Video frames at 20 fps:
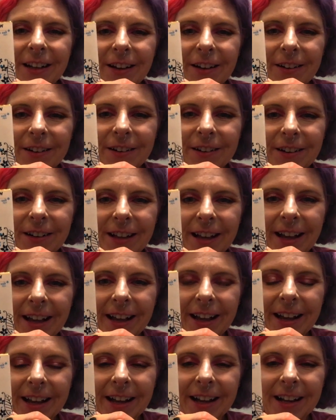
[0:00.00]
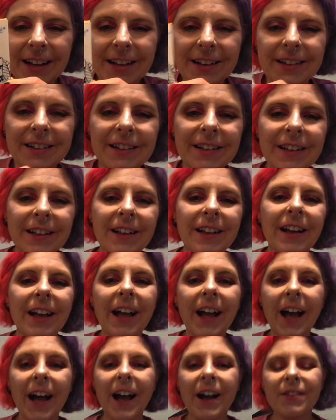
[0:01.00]
Okay.
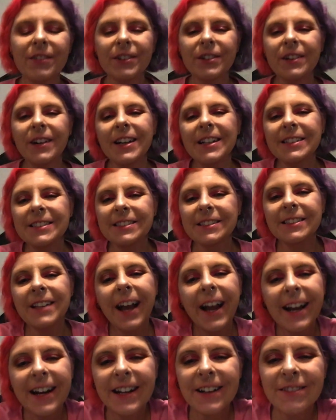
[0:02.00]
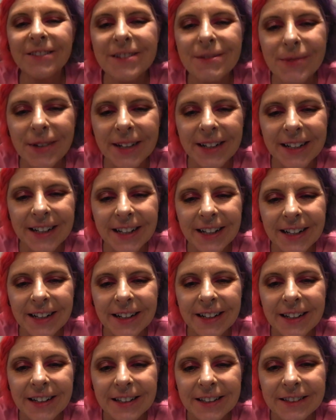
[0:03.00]
Have a great night, everybody.
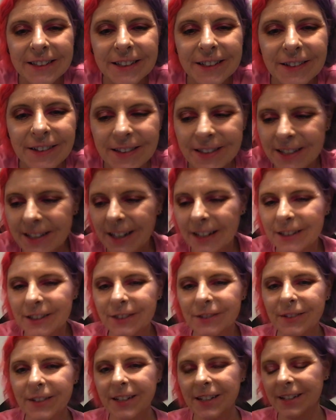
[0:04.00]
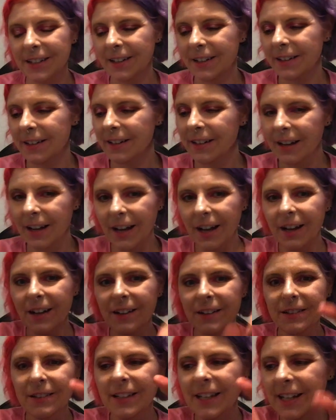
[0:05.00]
See you on the next one.
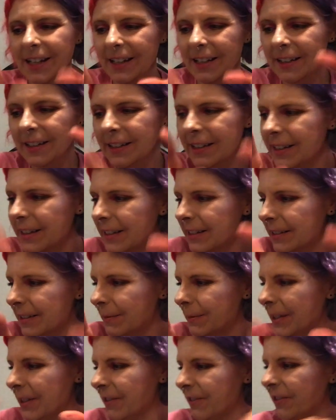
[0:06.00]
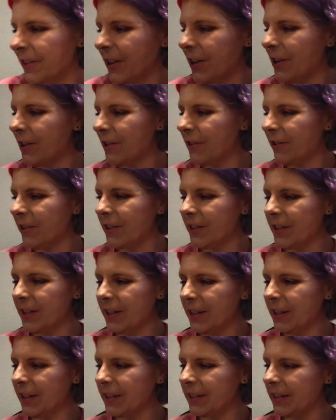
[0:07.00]
I'll link some info for
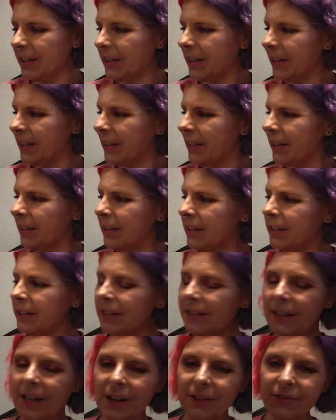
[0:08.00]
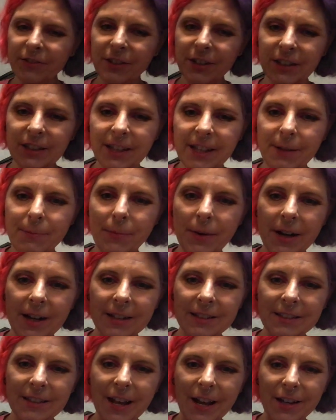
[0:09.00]
the Love Goodly
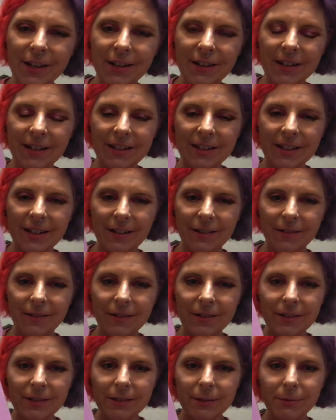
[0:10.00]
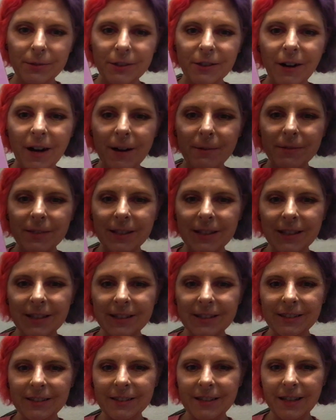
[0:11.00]
box, how you can get subscribed to
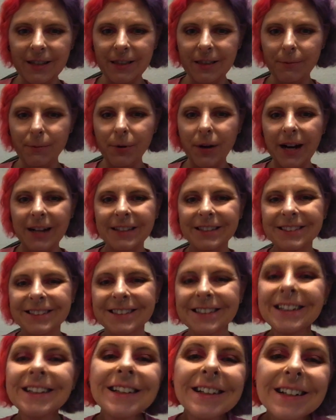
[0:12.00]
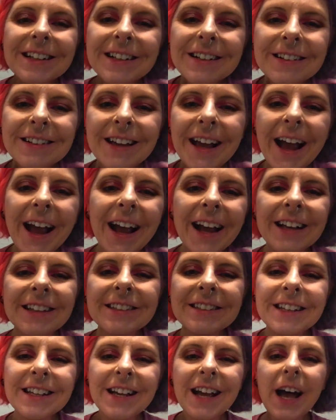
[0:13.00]
this and the price. Okay,
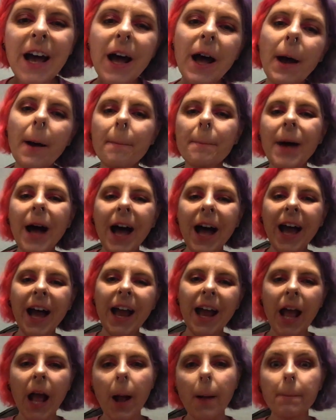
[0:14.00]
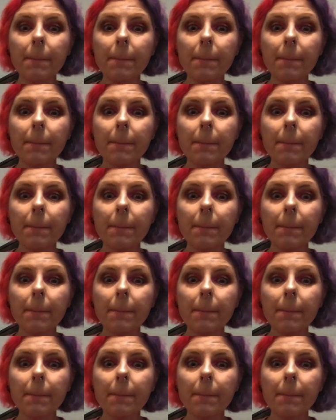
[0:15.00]
see ya. Bye.